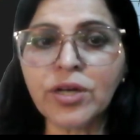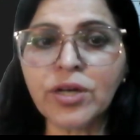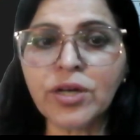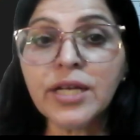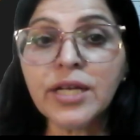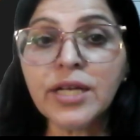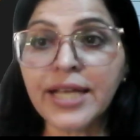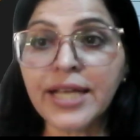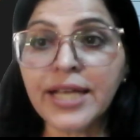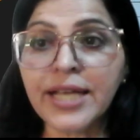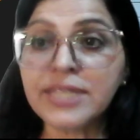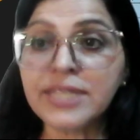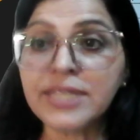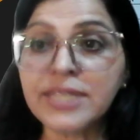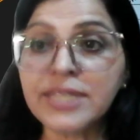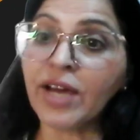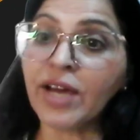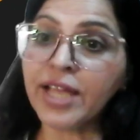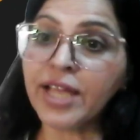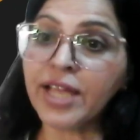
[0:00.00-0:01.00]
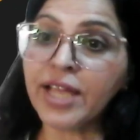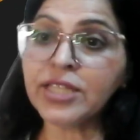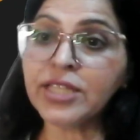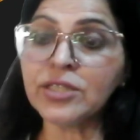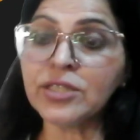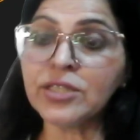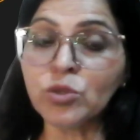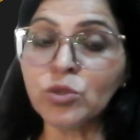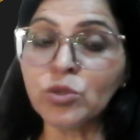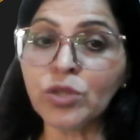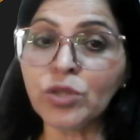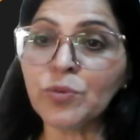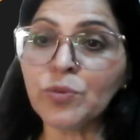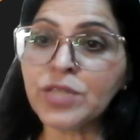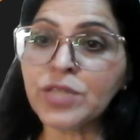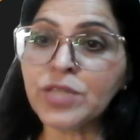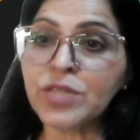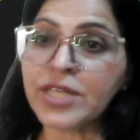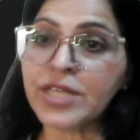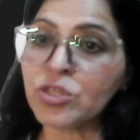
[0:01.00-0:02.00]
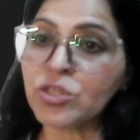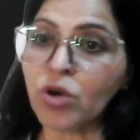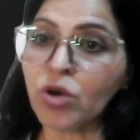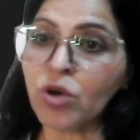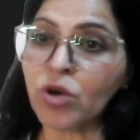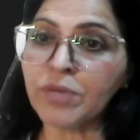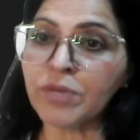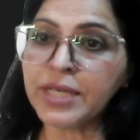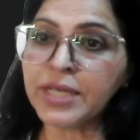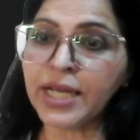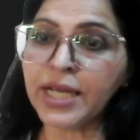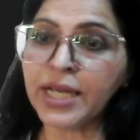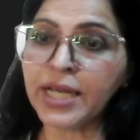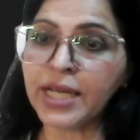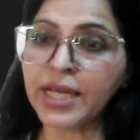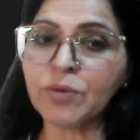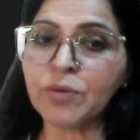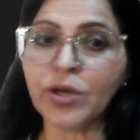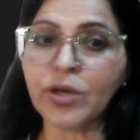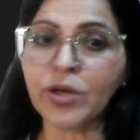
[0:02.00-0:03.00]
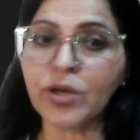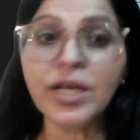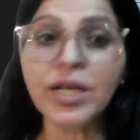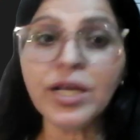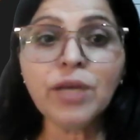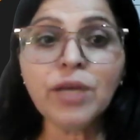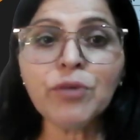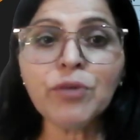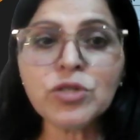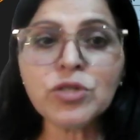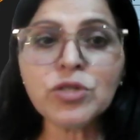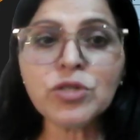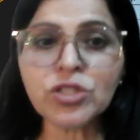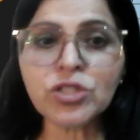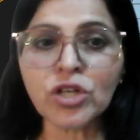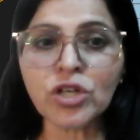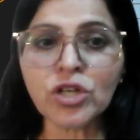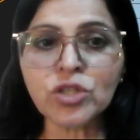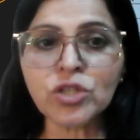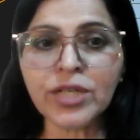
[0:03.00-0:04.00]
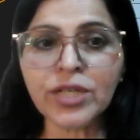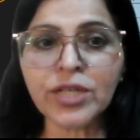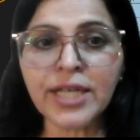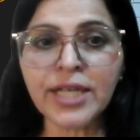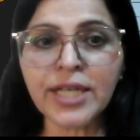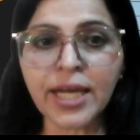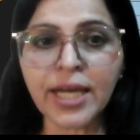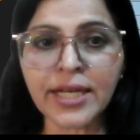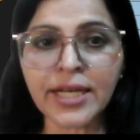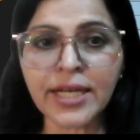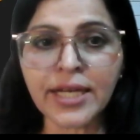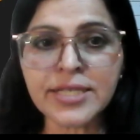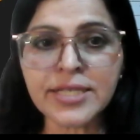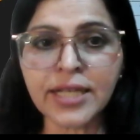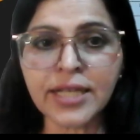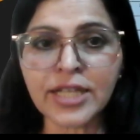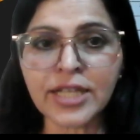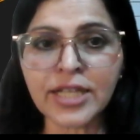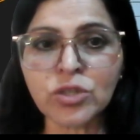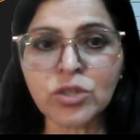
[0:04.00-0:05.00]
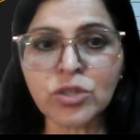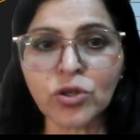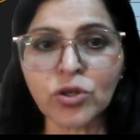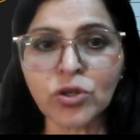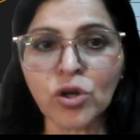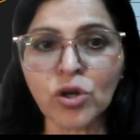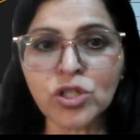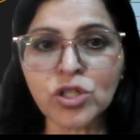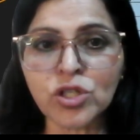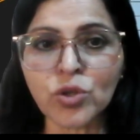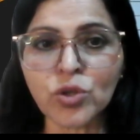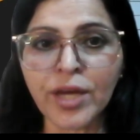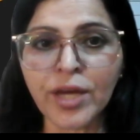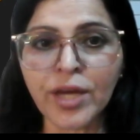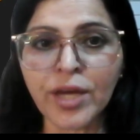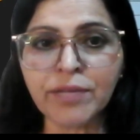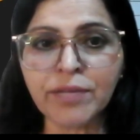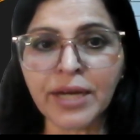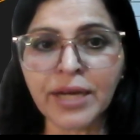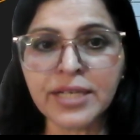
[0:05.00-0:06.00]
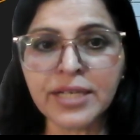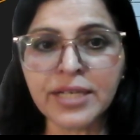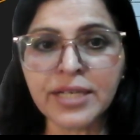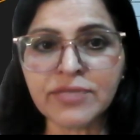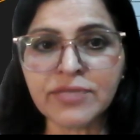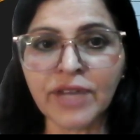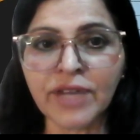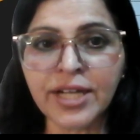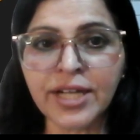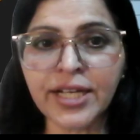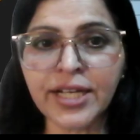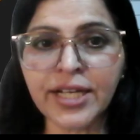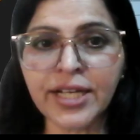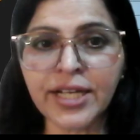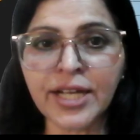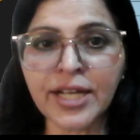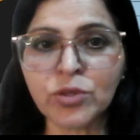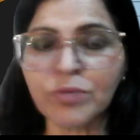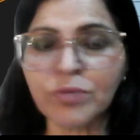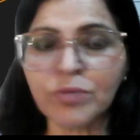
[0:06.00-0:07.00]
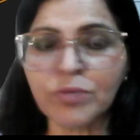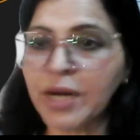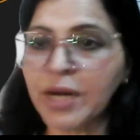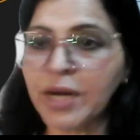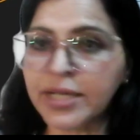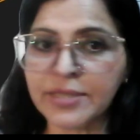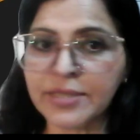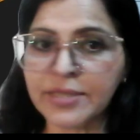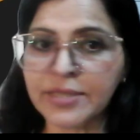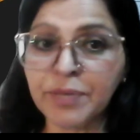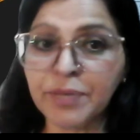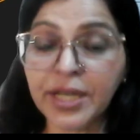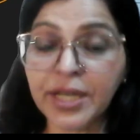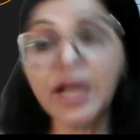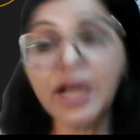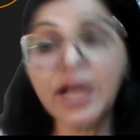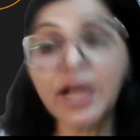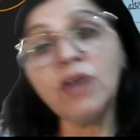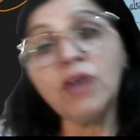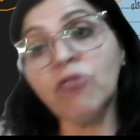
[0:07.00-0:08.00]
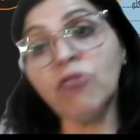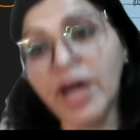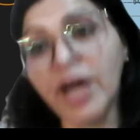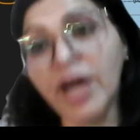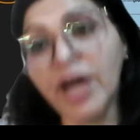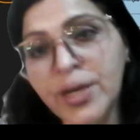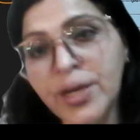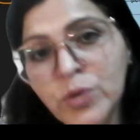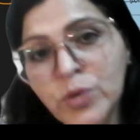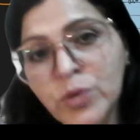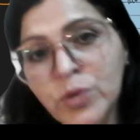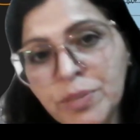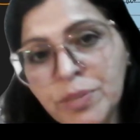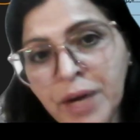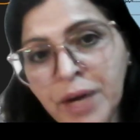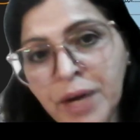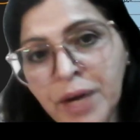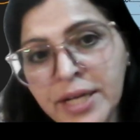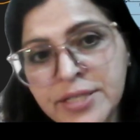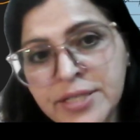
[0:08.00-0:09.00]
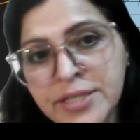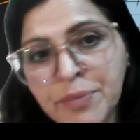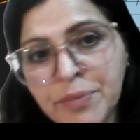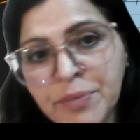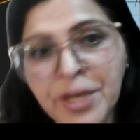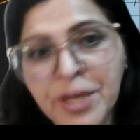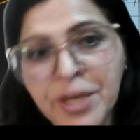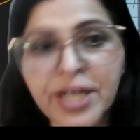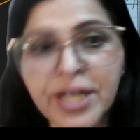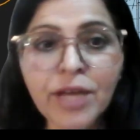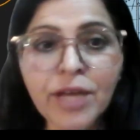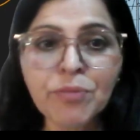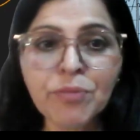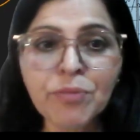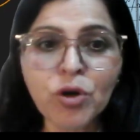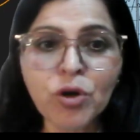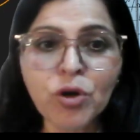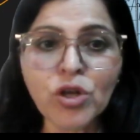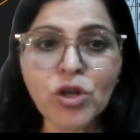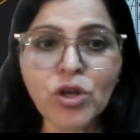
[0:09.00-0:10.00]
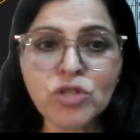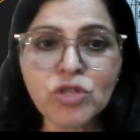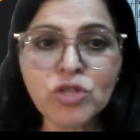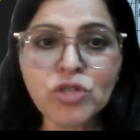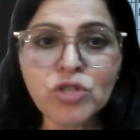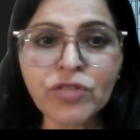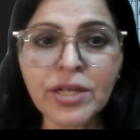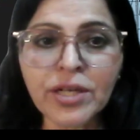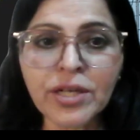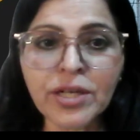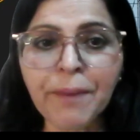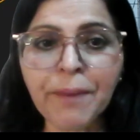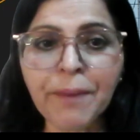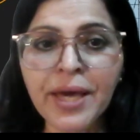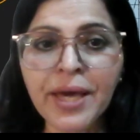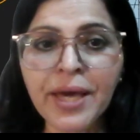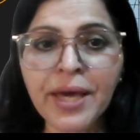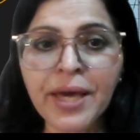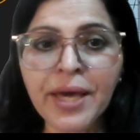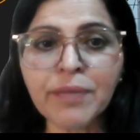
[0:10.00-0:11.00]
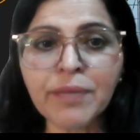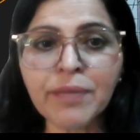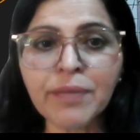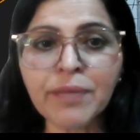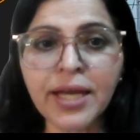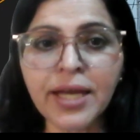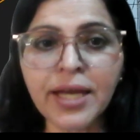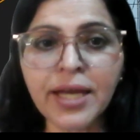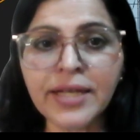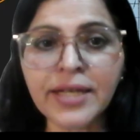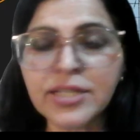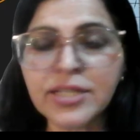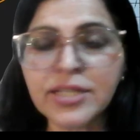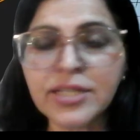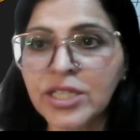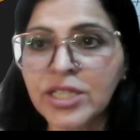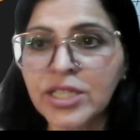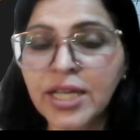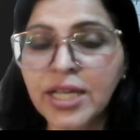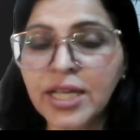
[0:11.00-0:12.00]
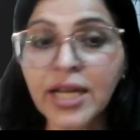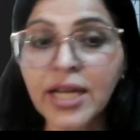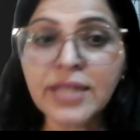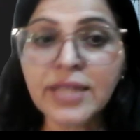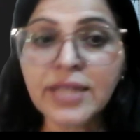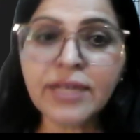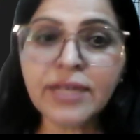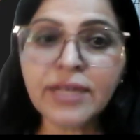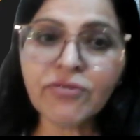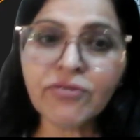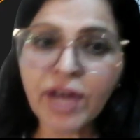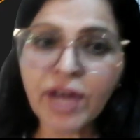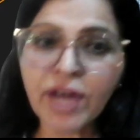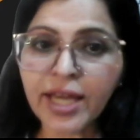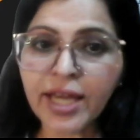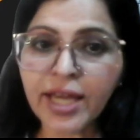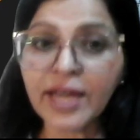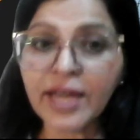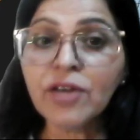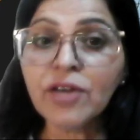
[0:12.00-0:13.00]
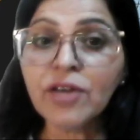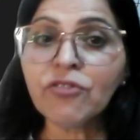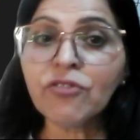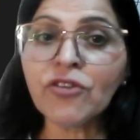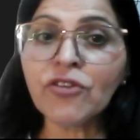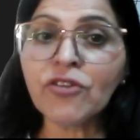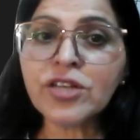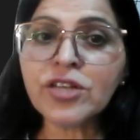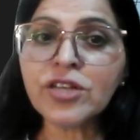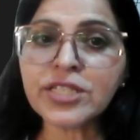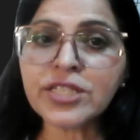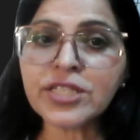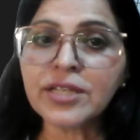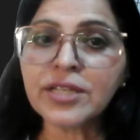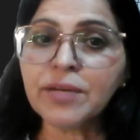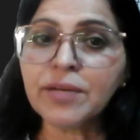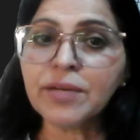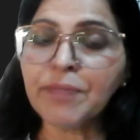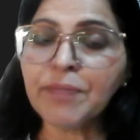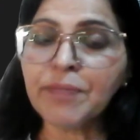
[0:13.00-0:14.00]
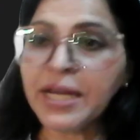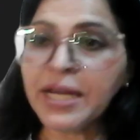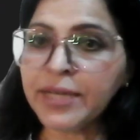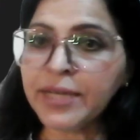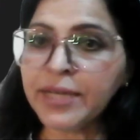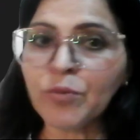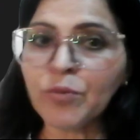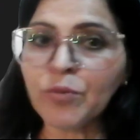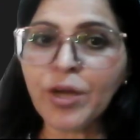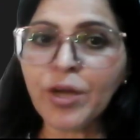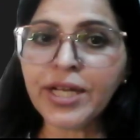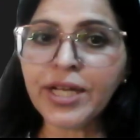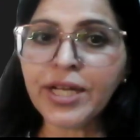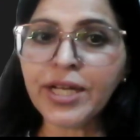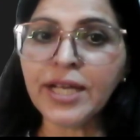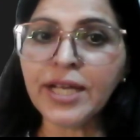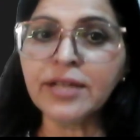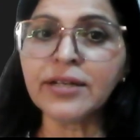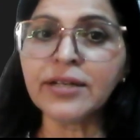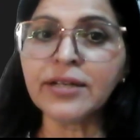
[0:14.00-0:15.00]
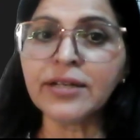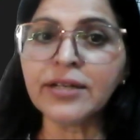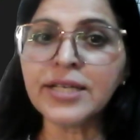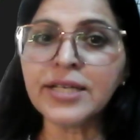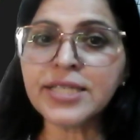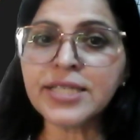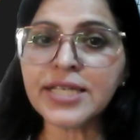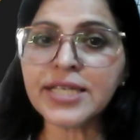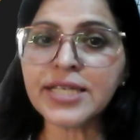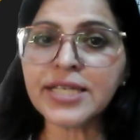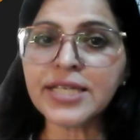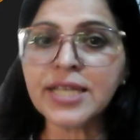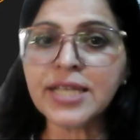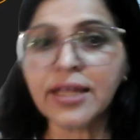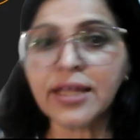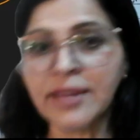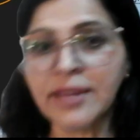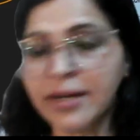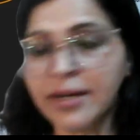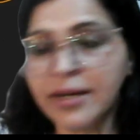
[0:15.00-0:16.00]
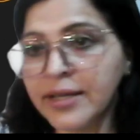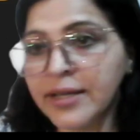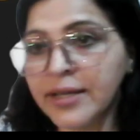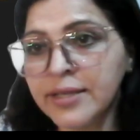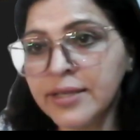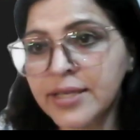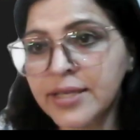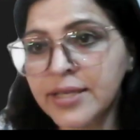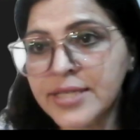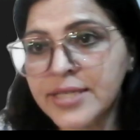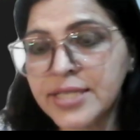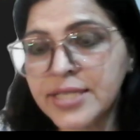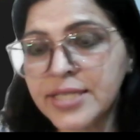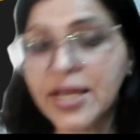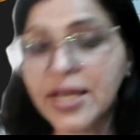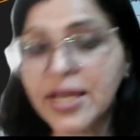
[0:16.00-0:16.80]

Next, why do they possess strong metallic bond? Because not only ns electron, also n-1d electron participate. Why do they participate? Because of the comparable energy. Then why first melting point increases then decreases?